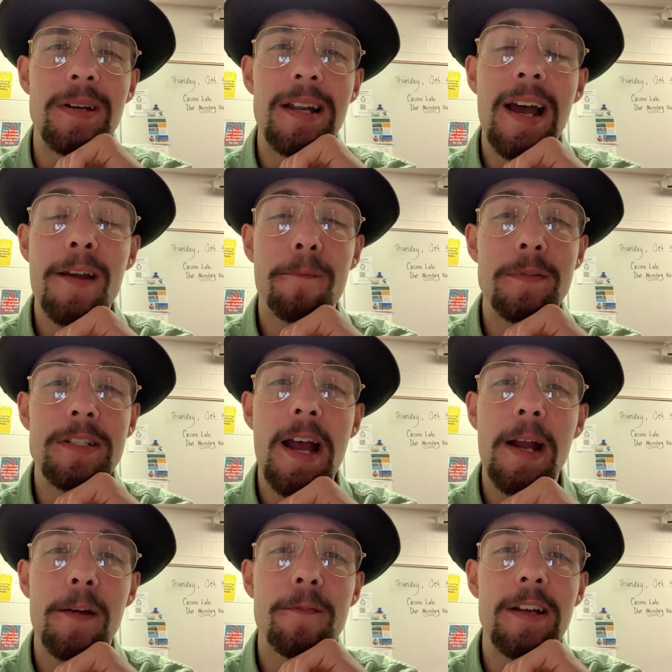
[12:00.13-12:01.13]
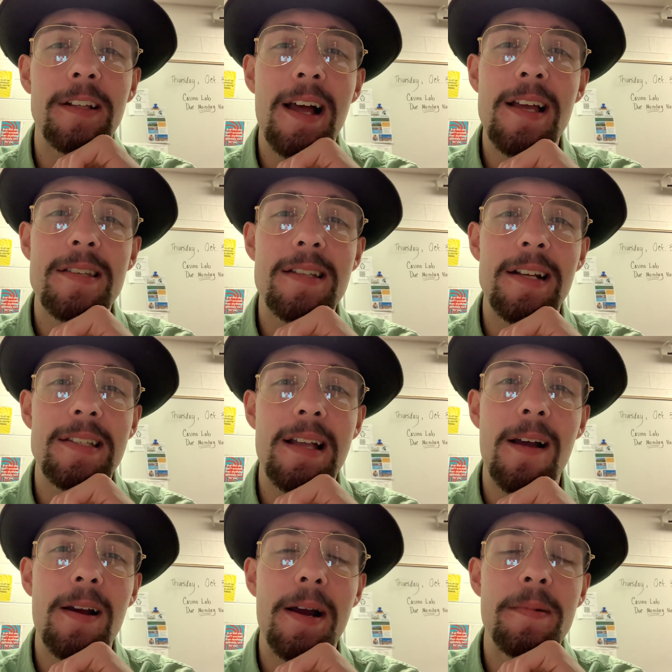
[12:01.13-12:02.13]
it. I have photography class next
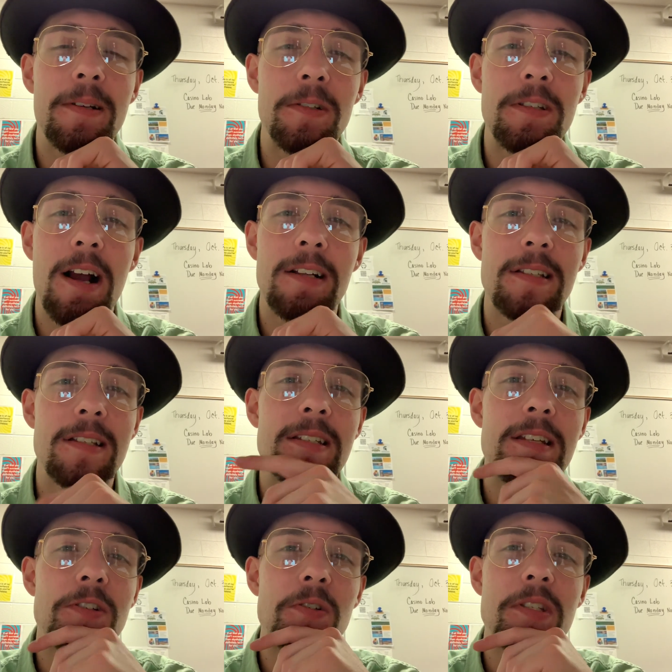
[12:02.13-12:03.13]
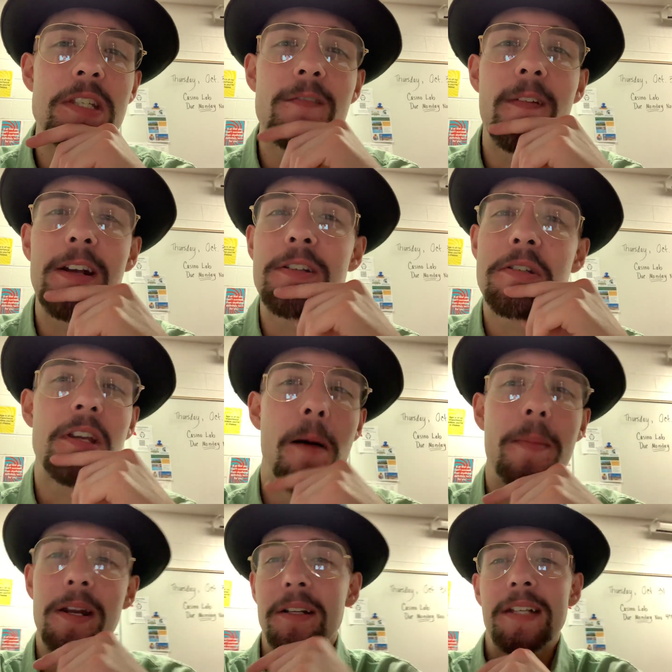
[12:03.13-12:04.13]
hour. I'm gonna go talk to the like teacher and see if I can just
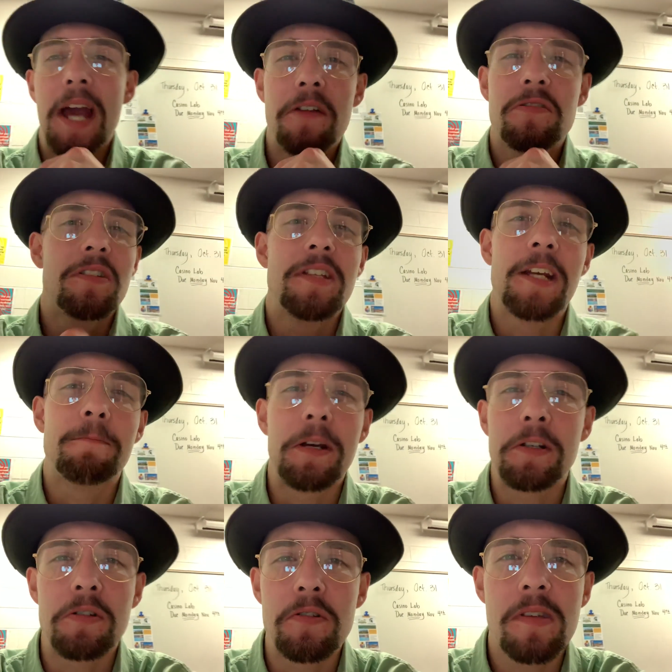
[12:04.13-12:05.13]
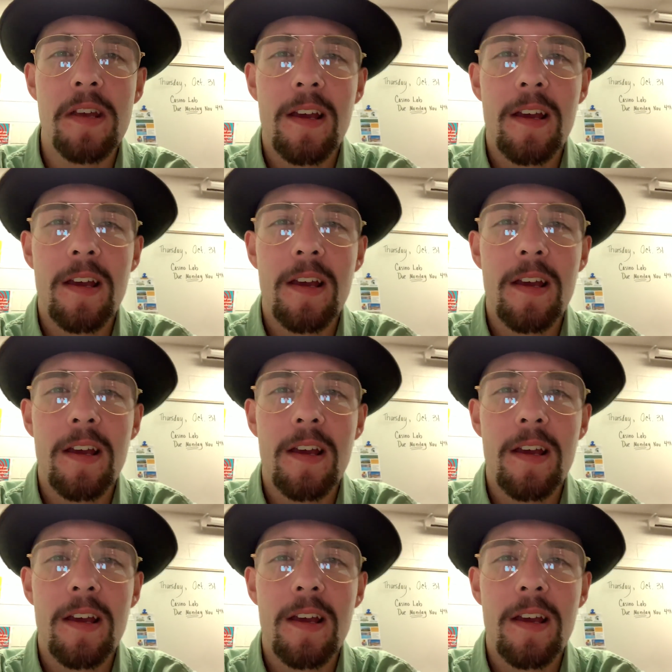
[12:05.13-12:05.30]
come in and casually take pictures